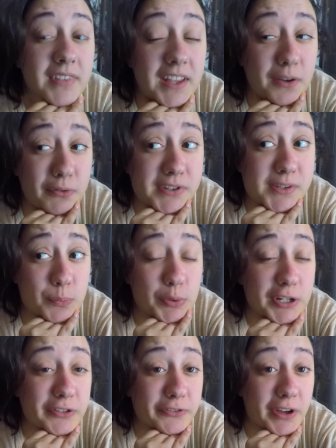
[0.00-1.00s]
It was a
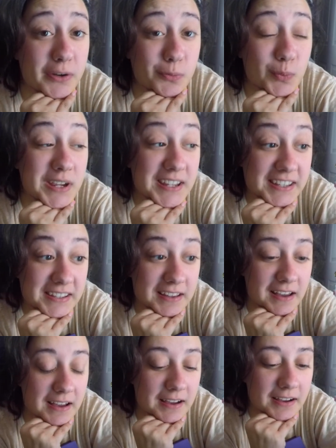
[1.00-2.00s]
pretty fun week,
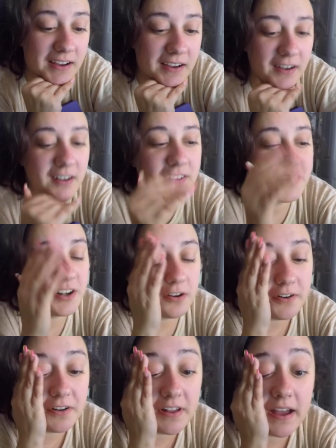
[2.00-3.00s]
all in
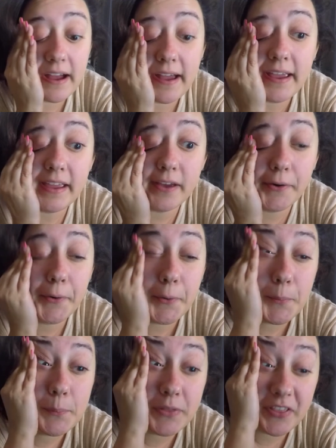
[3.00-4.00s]
all. I
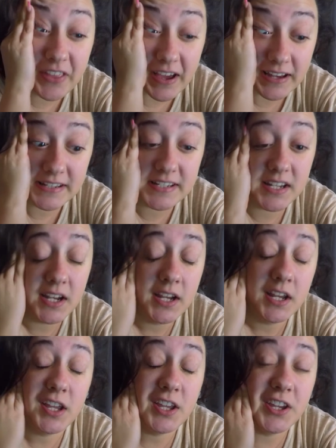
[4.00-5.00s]
hope that
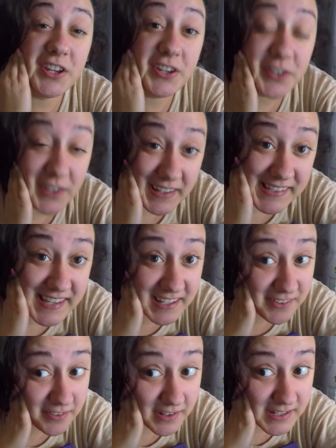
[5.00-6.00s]
you guys had
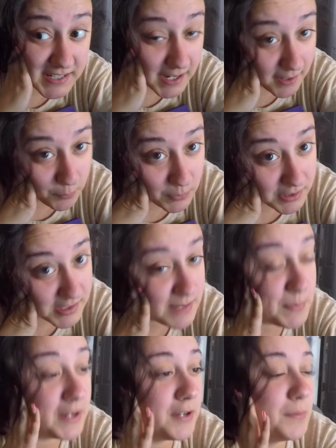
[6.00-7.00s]
a fun time with the
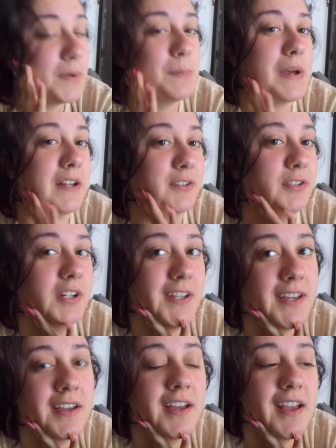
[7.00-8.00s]
Spider-Man battle.
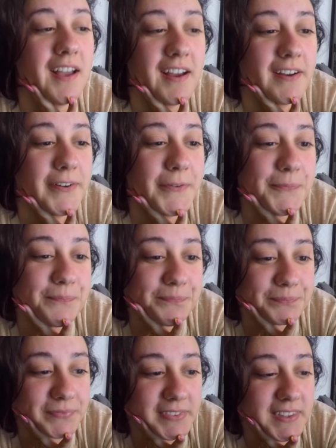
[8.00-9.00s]

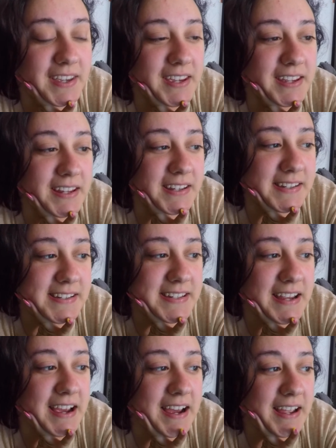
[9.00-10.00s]
And
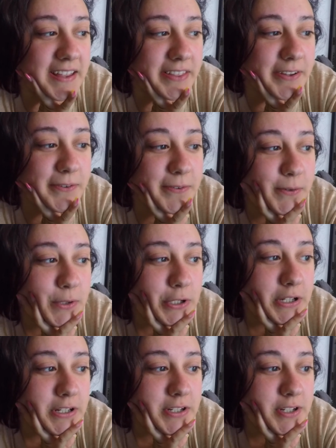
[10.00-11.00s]
I look
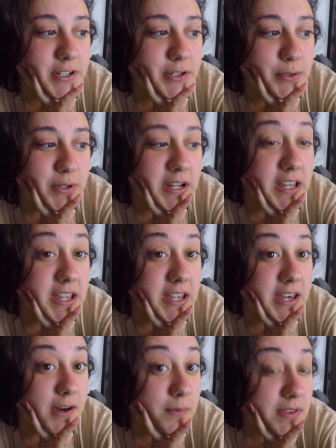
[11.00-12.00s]
forward to
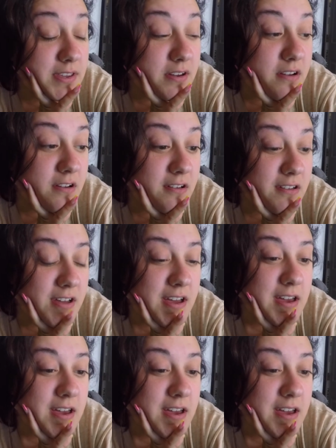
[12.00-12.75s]
hanging out with y'all